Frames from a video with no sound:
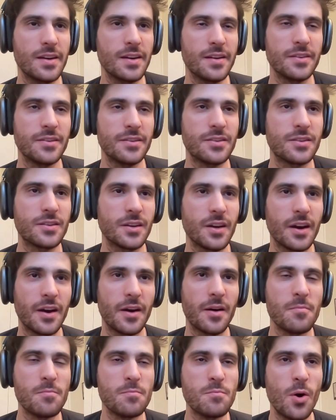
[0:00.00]
is
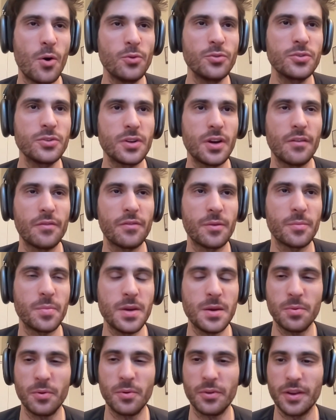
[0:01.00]
uh, most of the
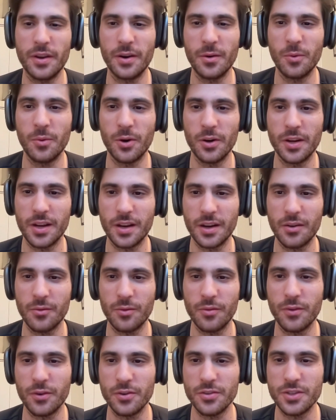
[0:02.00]
people that are working on
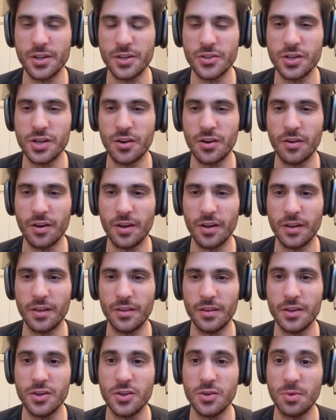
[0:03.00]
reverse
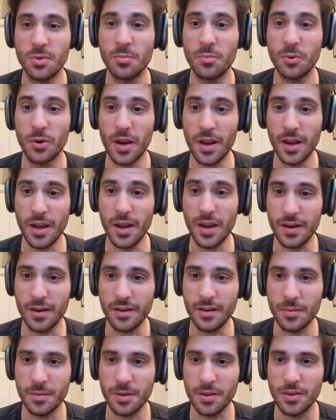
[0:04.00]
engineering the human
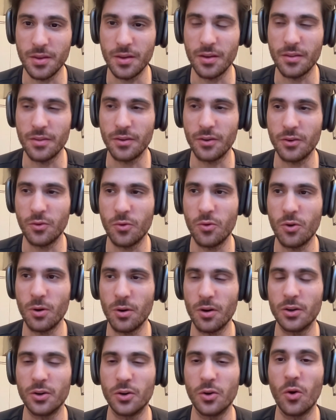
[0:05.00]
brain, I mean, the, the
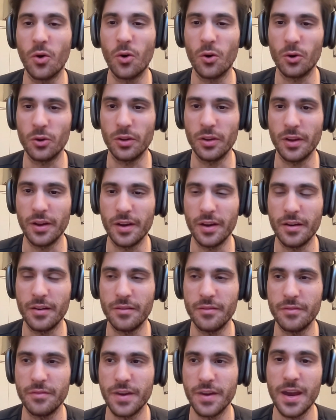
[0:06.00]
core goal
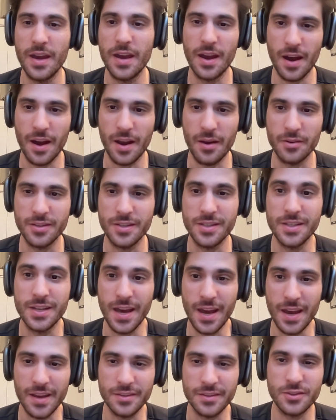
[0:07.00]
of A I
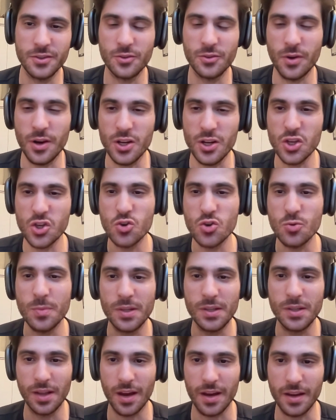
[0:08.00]
today is to create
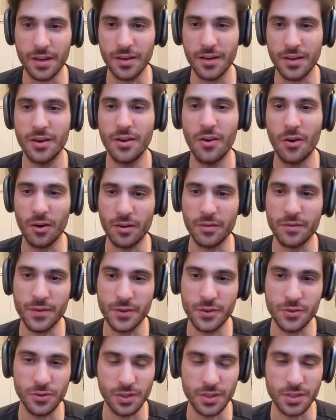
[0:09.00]
human-like
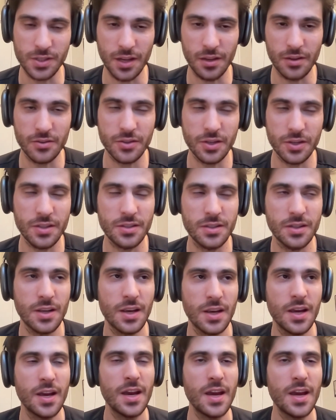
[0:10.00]
artificial intelligence.